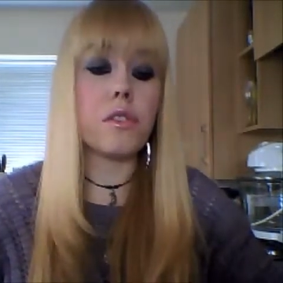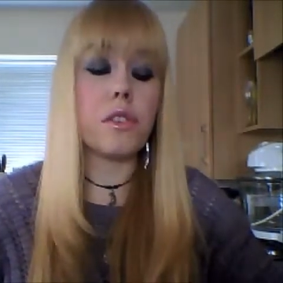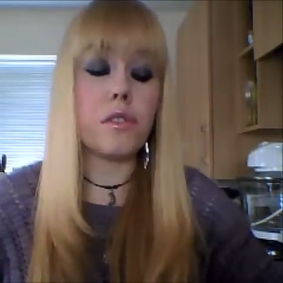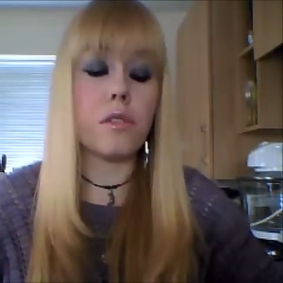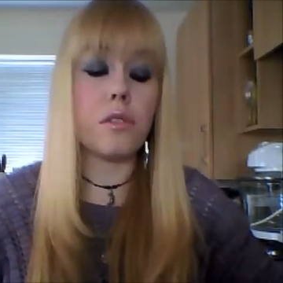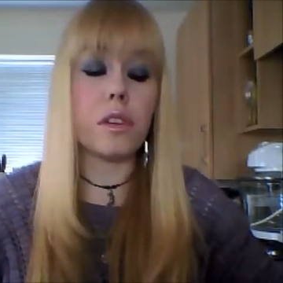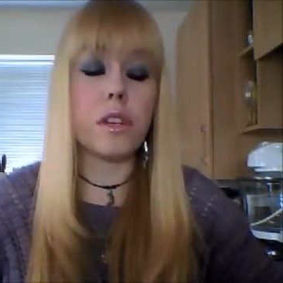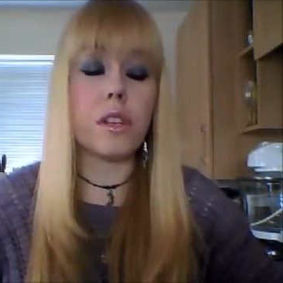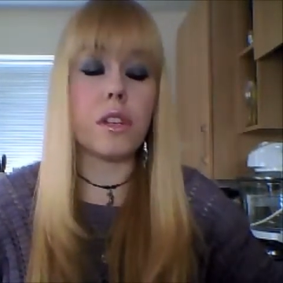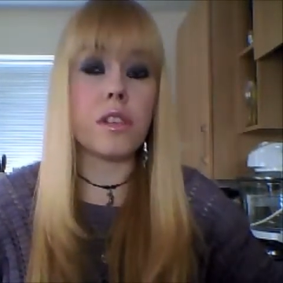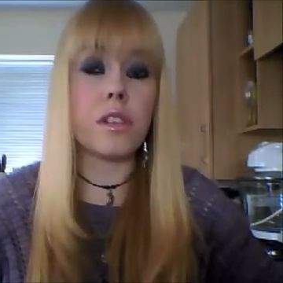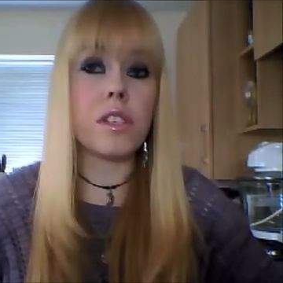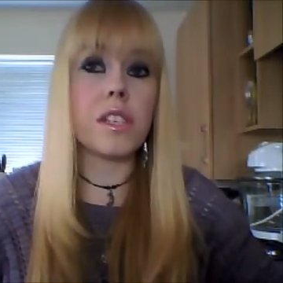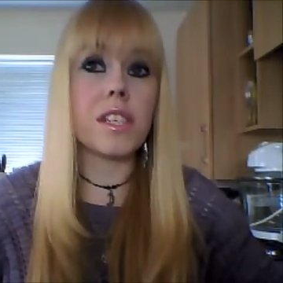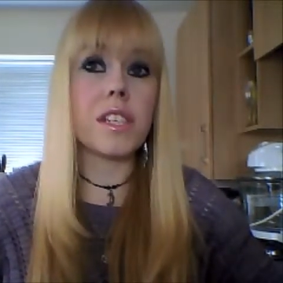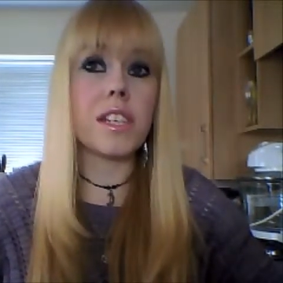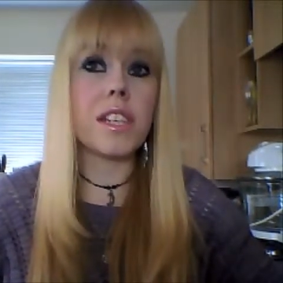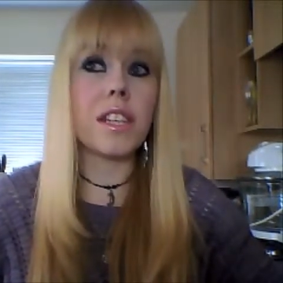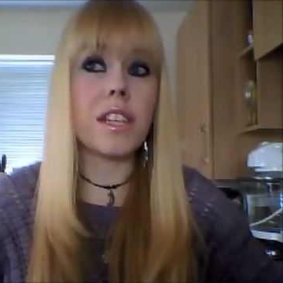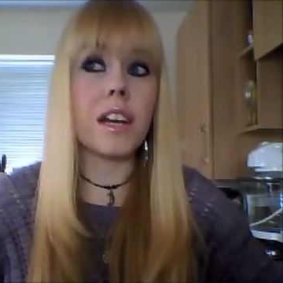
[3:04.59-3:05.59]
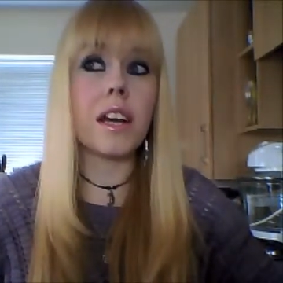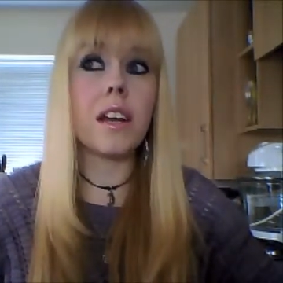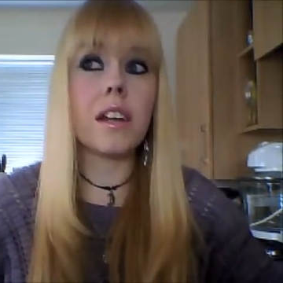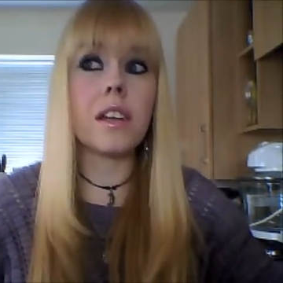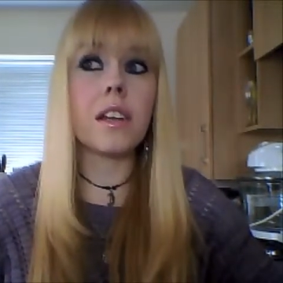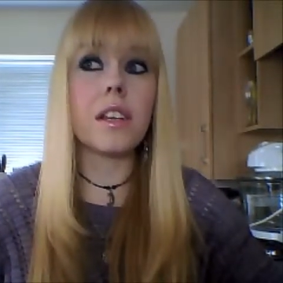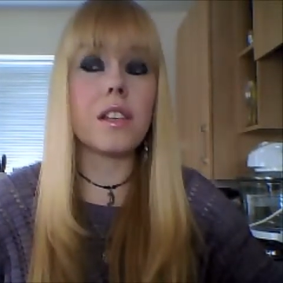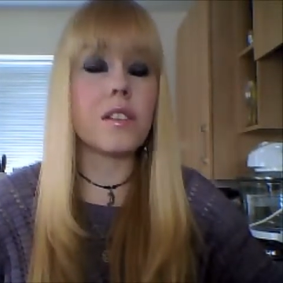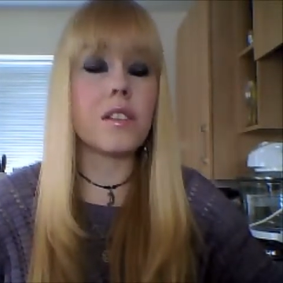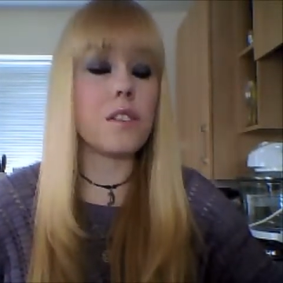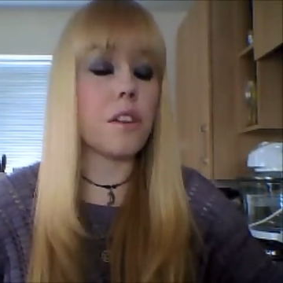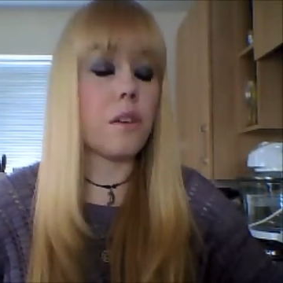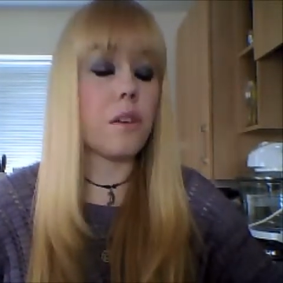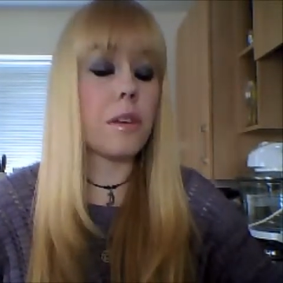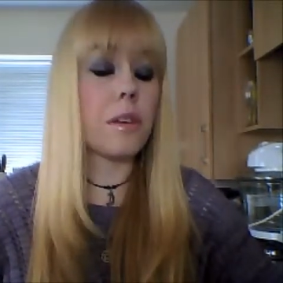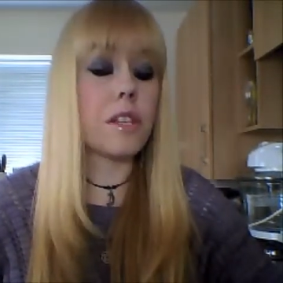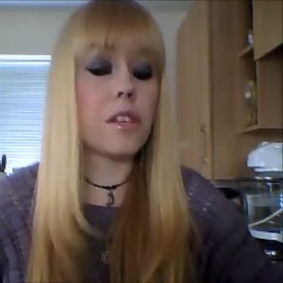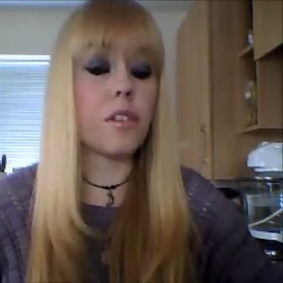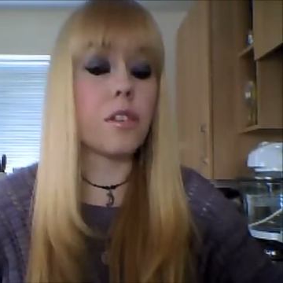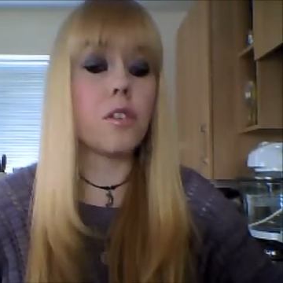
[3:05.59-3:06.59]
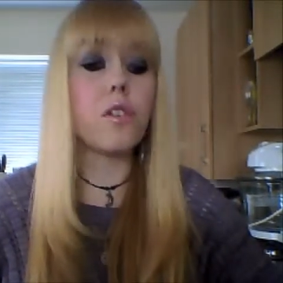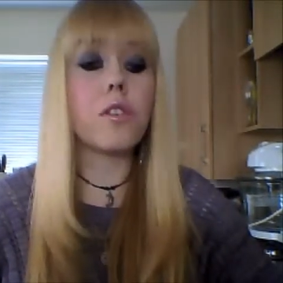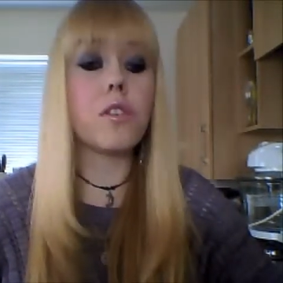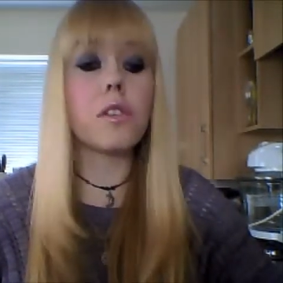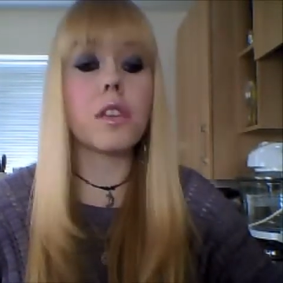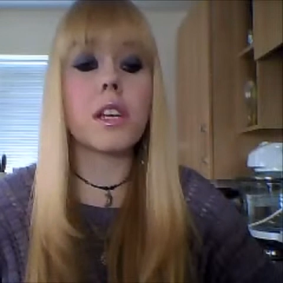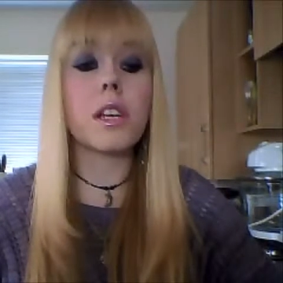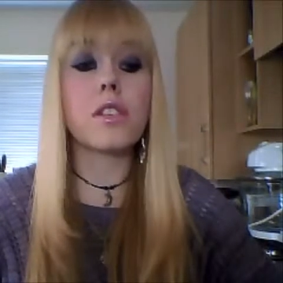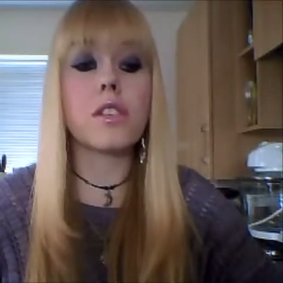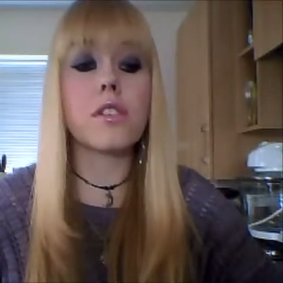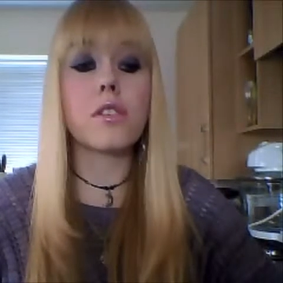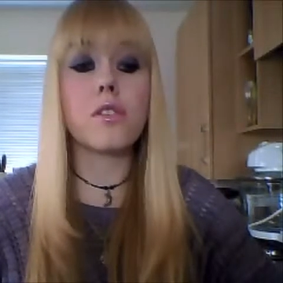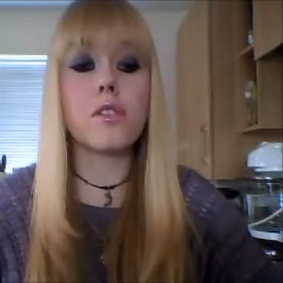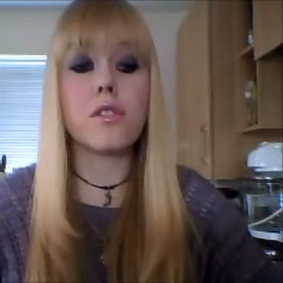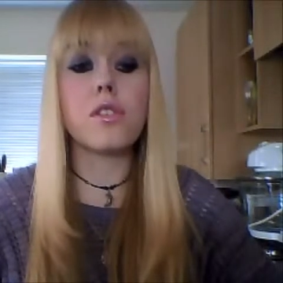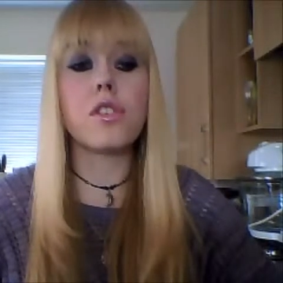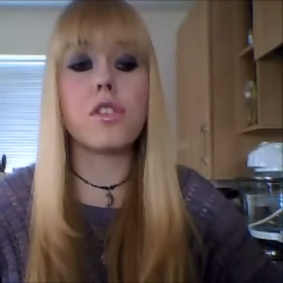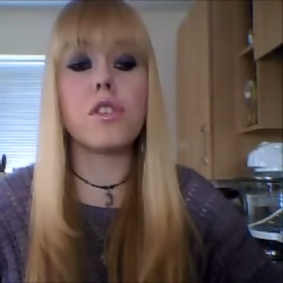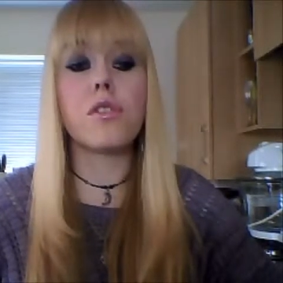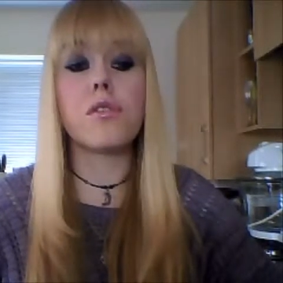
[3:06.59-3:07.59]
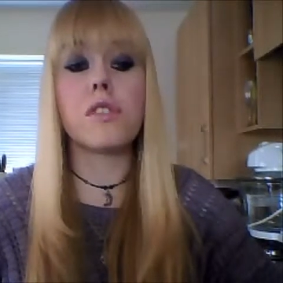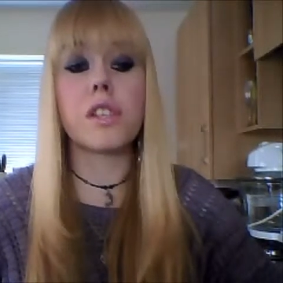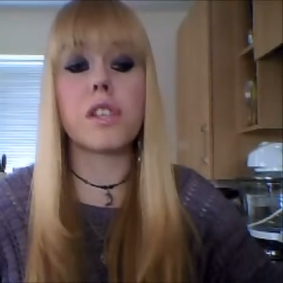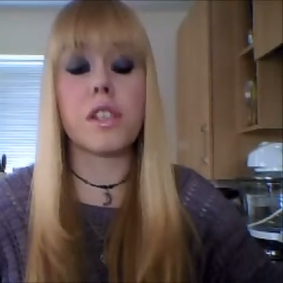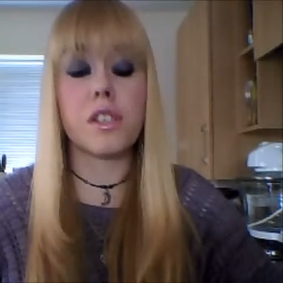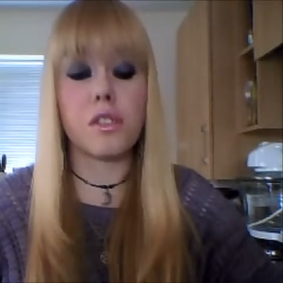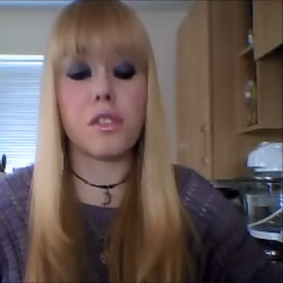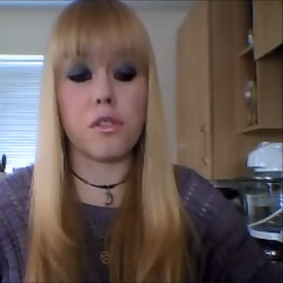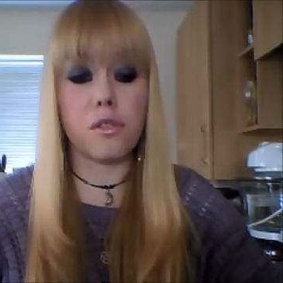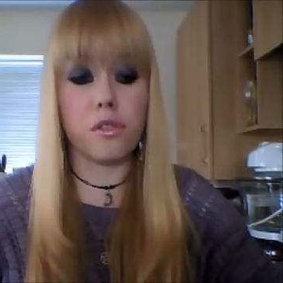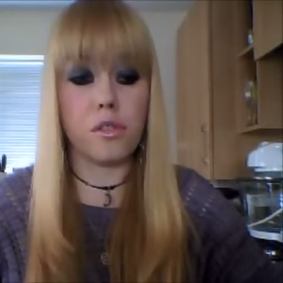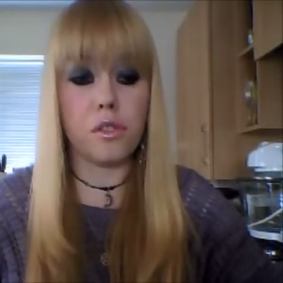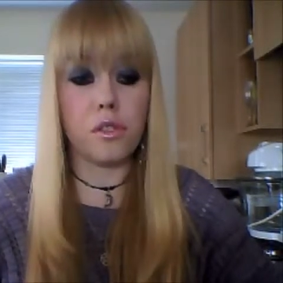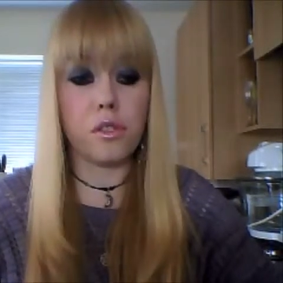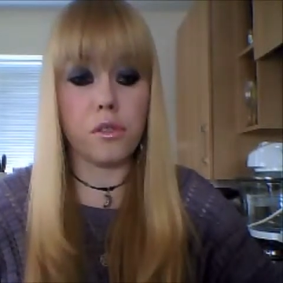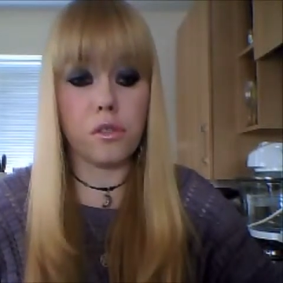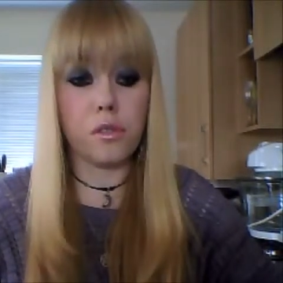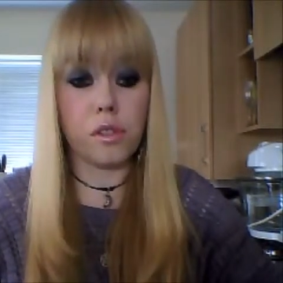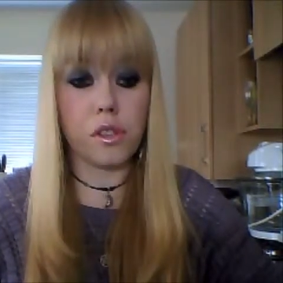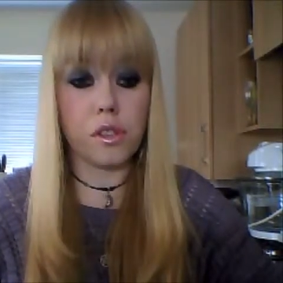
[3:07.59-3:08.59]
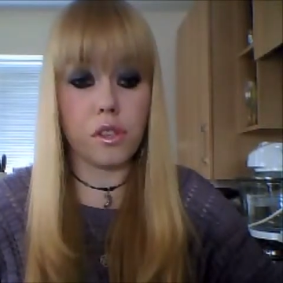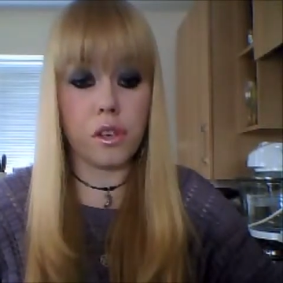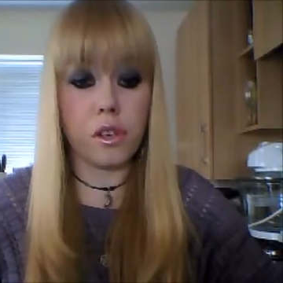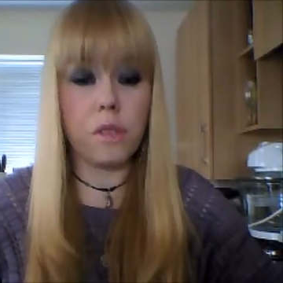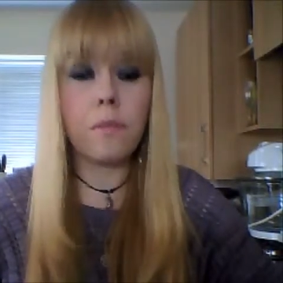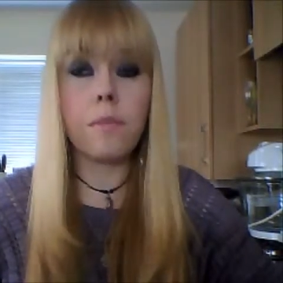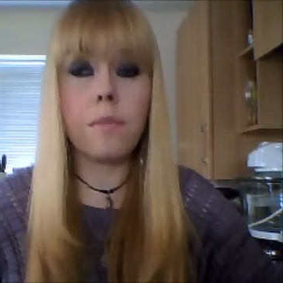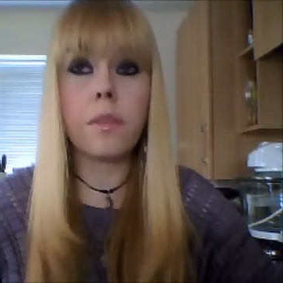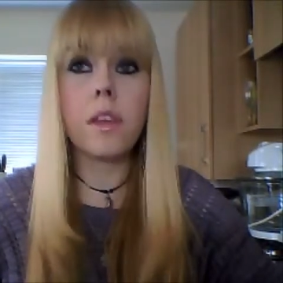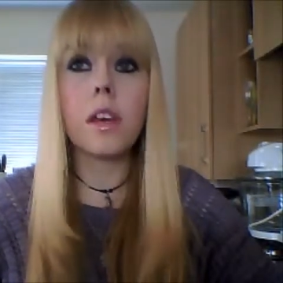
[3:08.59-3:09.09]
you can see that it's a good use, and it's a good tool to do.